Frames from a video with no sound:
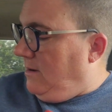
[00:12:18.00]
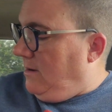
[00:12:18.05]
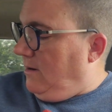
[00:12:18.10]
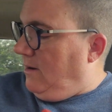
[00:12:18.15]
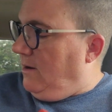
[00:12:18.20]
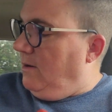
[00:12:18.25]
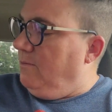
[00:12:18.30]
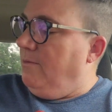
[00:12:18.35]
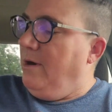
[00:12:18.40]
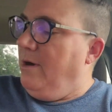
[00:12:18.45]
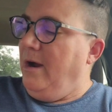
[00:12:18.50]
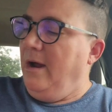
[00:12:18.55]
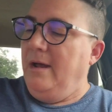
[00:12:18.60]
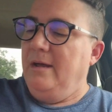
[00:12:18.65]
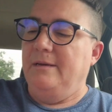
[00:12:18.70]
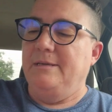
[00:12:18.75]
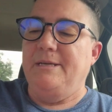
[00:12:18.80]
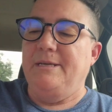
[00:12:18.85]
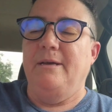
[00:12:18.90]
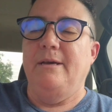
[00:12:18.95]
All
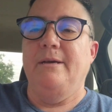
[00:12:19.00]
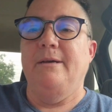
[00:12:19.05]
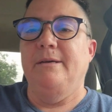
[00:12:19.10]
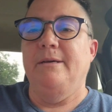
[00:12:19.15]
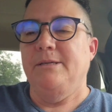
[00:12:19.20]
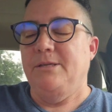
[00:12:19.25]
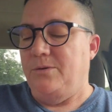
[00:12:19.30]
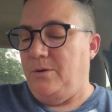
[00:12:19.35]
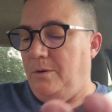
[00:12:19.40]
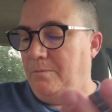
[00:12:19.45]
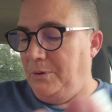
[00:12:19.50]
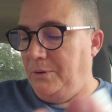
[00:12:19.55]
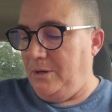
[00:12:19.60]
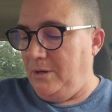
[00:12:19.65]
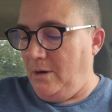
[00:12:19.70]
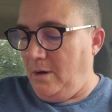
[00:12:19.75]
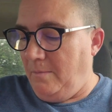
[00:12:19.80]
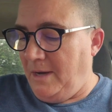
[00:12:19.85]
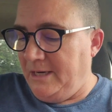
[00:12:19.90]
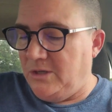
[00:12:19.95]
right. So I'm
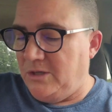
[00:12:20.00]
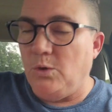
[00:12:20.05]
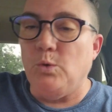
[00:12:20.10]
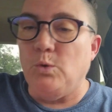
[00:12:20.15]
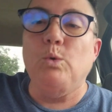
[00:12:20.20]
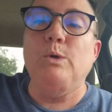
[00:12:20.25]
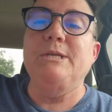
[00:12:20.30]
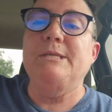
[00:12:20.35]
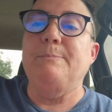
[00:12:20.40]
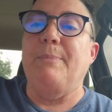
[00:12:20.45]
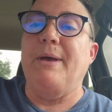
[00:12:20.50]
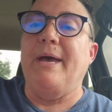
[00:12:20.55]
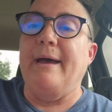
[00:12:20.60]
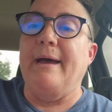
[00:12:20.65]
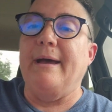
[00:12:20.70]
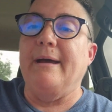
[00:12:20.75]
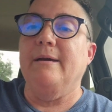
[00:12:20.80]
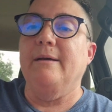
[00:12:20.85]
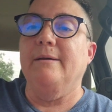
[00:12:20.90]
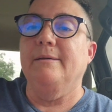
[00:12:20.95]
putting all my toys
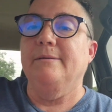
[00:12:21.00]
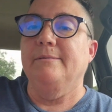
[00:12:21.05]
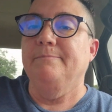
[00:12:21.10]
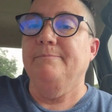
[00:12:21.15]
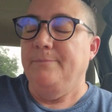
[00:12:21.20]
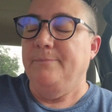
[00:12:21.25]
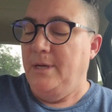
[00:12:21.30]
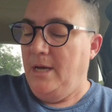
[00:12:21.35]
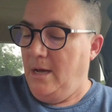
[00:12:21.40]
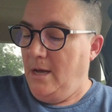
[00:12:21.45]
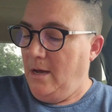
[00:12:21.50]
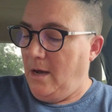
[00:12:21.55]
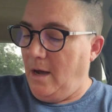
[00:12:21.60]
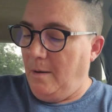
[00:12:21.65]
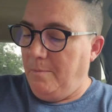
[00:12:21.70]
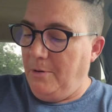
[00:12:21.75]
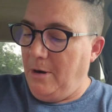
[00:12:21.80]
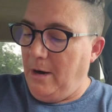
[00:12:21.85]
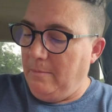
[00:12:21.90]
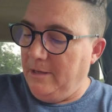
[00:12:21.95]
back. I'll
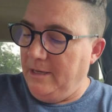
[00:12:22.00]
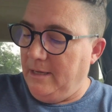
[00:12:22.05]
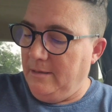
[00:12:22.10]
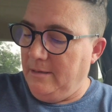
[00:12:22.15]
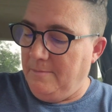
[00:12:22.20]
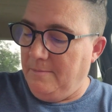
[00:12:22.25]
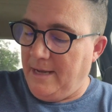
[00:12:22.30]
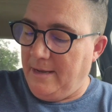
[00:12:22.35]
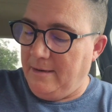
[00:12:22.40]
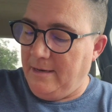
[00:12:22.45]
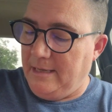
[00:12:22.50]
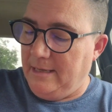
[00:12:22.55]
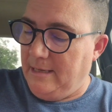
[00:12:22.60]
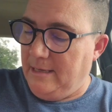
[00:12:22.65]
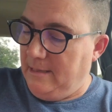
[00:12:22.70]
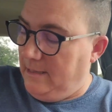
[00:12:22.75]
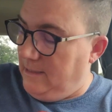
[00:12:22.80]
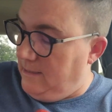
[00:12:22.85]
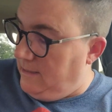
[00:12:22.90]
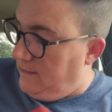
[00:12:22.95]
probably get them out
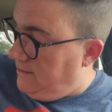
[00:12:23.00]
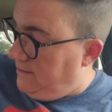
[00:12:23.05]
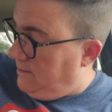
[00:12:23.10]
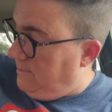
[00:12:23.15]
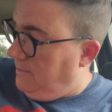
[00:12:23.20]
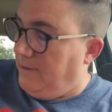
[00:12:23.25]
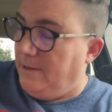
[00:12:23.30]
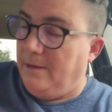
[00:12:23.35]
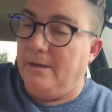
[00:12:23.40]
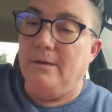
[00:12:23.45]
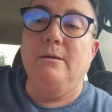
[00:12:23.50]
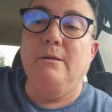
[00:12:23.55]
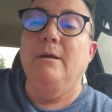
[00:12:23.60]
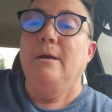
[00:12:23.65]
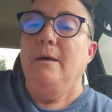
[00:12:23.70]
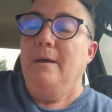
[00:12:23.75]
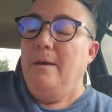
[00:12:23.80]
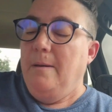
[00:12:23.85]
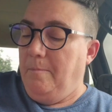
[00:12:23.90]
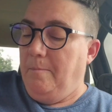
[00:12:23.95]
again in a little bit,
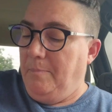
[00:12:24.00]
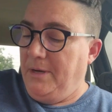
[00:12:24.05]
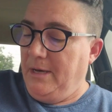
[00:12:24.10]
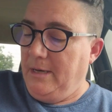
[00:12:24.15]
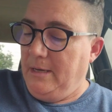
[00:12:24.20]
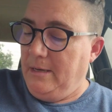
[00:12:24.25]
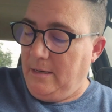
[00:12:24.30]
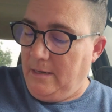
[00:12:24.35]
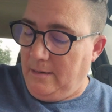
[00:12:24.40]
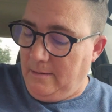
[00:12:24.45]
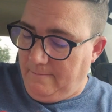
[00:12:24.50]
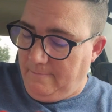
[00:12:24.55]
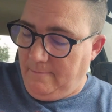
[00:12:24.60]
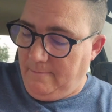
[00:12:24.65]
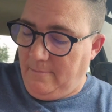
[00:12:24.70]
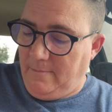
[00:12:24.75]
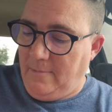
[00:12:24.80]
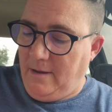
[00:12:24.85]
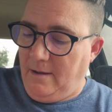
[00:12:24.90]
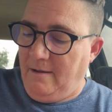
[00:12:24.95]
but
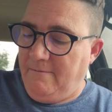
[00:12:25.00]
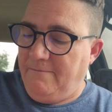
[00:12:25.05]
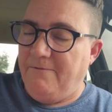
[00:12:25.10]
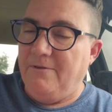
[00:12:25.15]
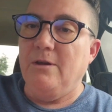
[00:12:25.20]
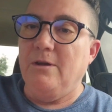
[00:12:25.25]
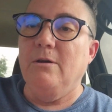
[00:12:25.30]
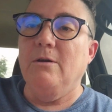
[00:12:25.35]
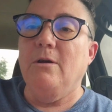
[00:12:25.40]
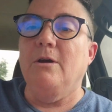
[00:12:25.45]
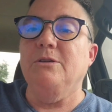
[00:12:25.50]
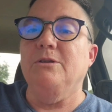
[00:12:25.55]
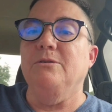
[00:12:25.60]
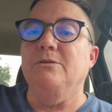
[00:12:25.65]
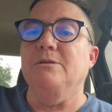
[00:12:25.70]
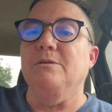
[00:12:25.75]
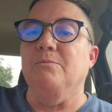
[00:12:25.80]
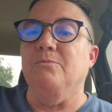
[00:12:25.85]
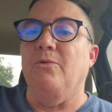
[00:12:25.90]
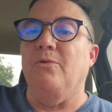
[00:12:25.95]
I figure I'll do
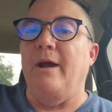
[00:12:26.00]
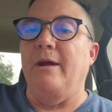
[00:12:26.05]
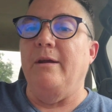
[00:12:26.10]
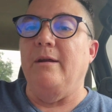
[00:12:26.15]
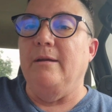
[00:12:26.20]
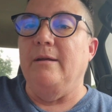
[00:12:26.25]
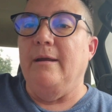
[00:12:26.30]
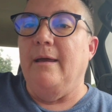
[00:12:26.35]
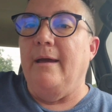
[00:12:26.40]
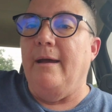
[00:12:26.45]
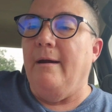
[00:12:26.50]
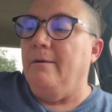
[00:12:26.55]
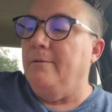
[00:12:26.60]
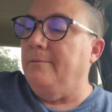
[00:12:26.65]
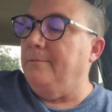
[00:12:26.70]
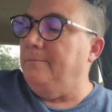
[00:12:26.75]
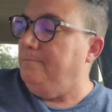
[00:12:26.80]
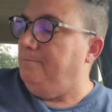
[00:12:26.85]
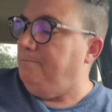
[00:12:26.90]
some writing now.